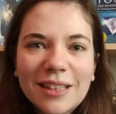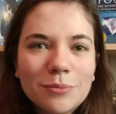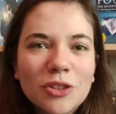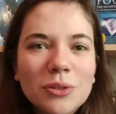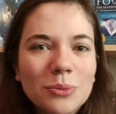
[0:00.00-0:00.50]

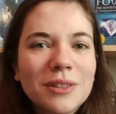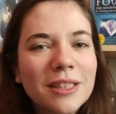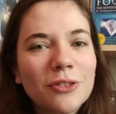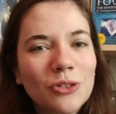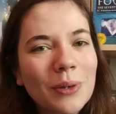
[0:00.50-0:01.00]
I'm just
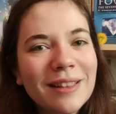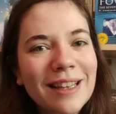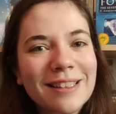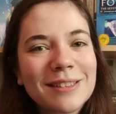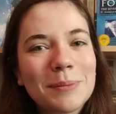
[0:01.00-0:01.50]
really enjoying
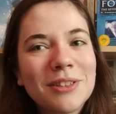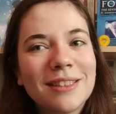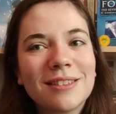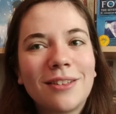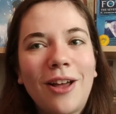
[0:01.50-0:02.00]
that
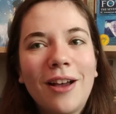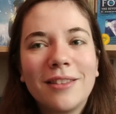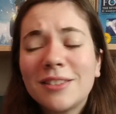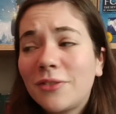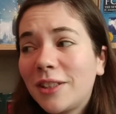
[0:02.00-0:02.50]
experience a
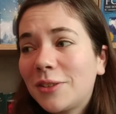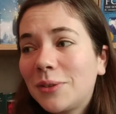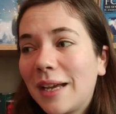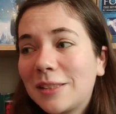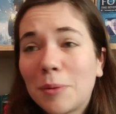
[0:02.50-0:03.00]
lot. This
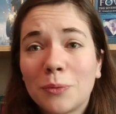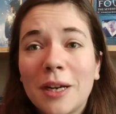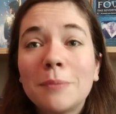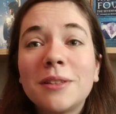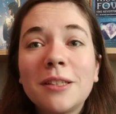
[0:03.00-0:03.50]
video has been
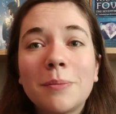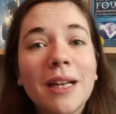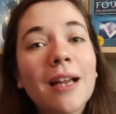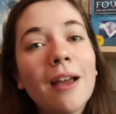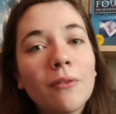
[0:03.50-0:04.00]
rambly, but
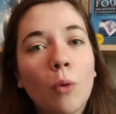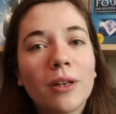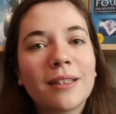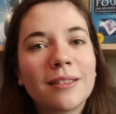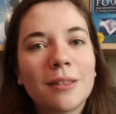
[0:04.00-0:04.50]
I kind of
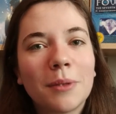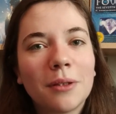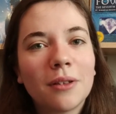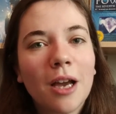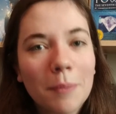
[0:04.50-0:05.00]
wanted it to
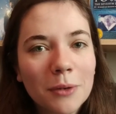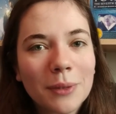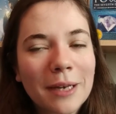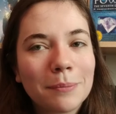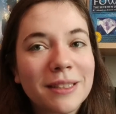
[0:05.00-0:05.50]
be a bit
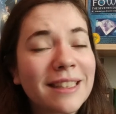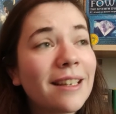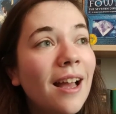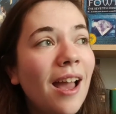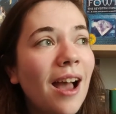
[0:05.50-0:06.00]
rambly.